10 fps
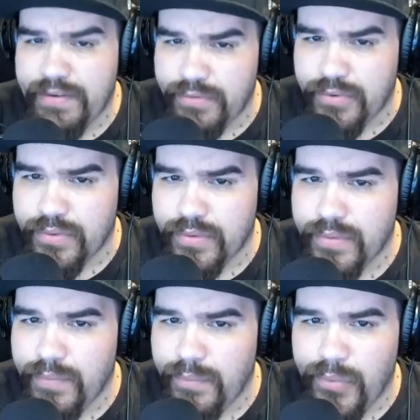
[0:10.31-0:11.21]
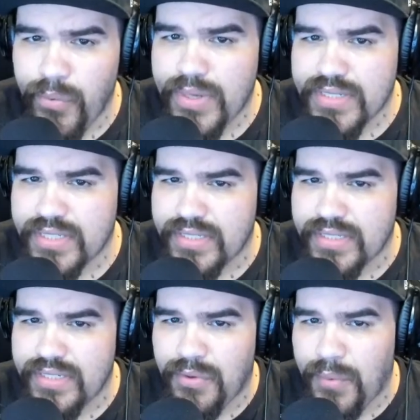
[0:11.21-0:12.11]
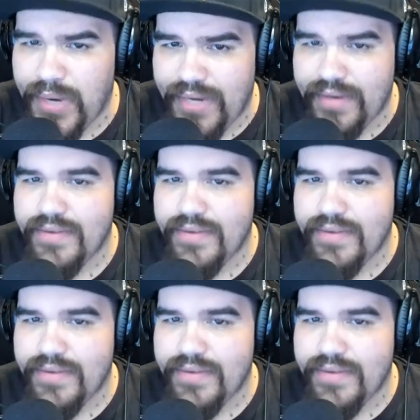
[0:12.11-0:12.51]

ever pro wrestling crate.